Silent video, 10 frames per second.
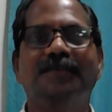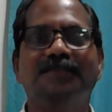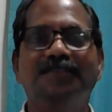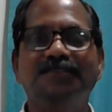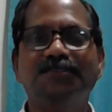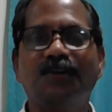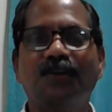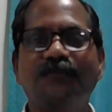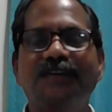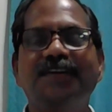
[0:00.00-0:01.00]
This is
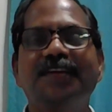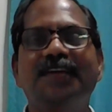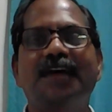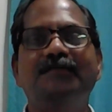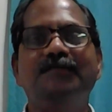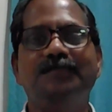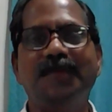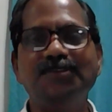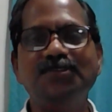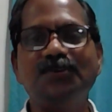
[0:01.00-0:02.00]
often derived
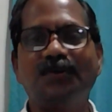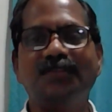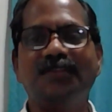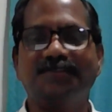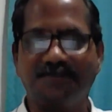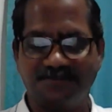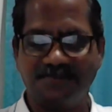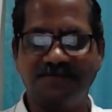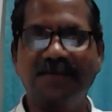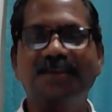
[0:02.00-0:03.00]
based on the
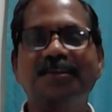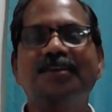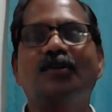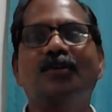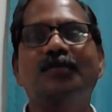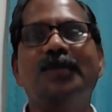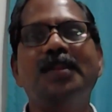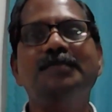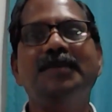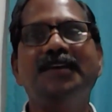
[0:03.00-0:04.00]
tender or
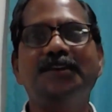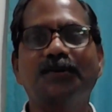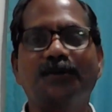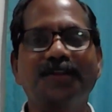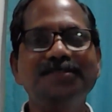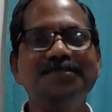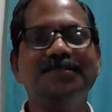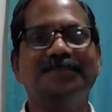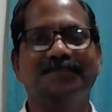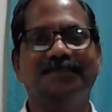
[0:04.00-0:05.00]
preliminary drawings.
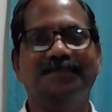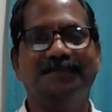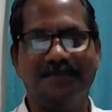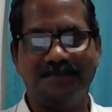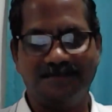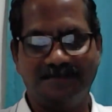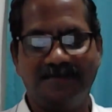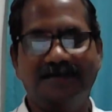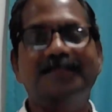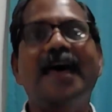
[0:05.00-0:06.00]

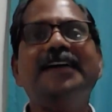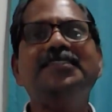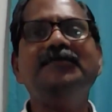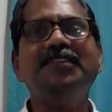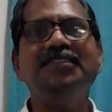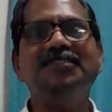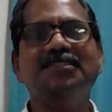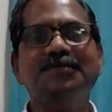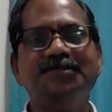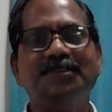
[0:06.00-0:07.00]
The activity
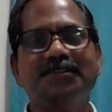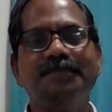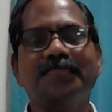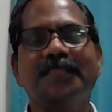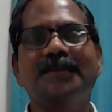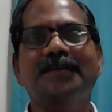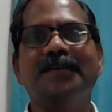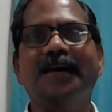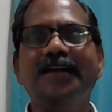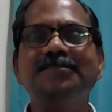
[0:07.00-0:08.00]
description
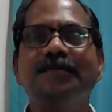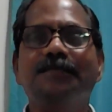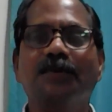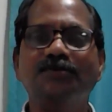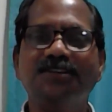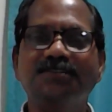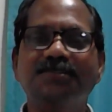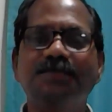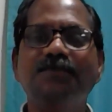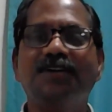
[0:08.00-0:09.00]
guides the project
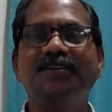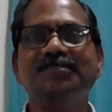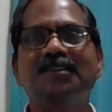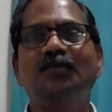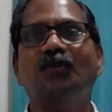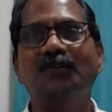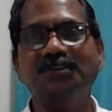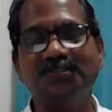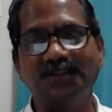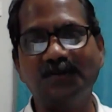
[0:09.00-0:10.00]
team to understand what
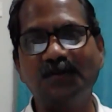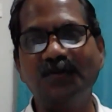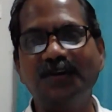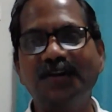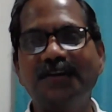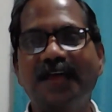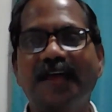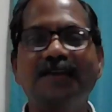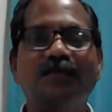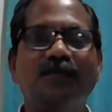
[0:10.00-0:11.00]
is included
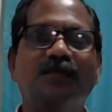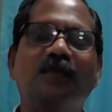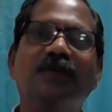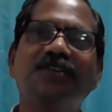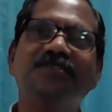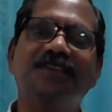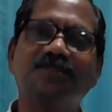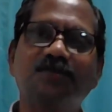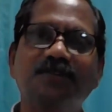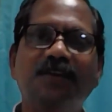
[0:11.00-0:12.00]
and what is
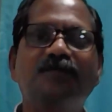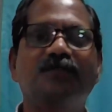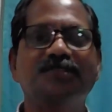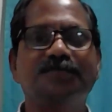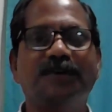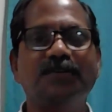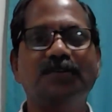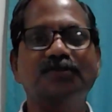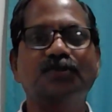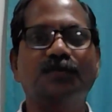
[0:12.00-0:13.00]
excluded for this
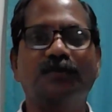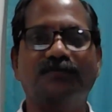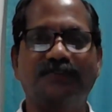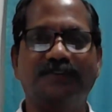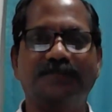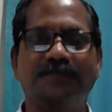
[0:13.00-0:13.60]
particular scope of work.